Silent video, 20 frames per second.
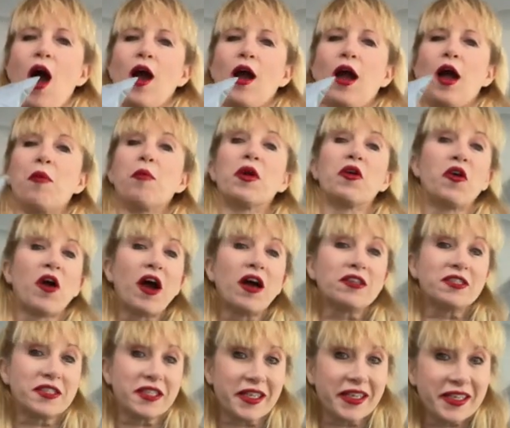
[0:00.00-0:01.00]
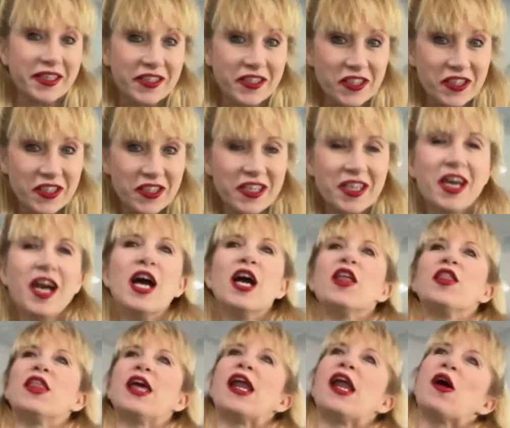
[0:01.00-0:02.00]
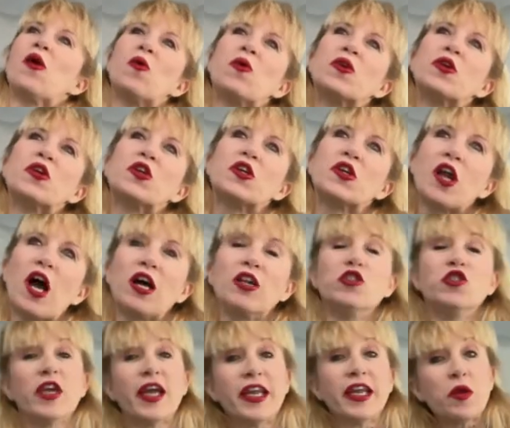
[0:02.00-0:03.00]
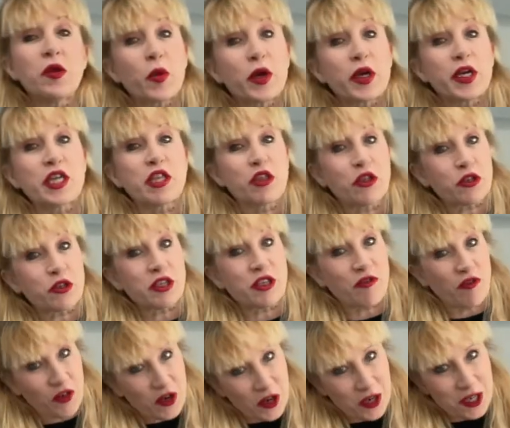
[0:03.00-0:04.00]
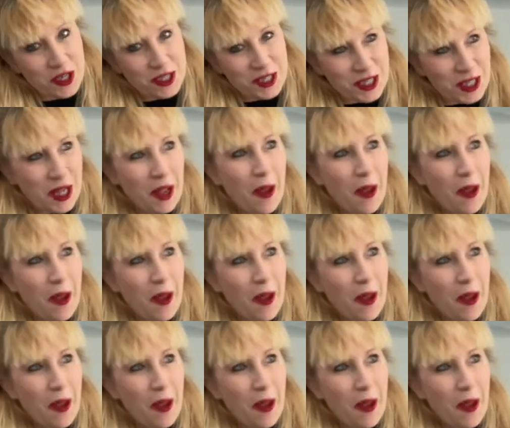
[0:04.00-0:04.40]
got my cross stitch that I ordered on January 31st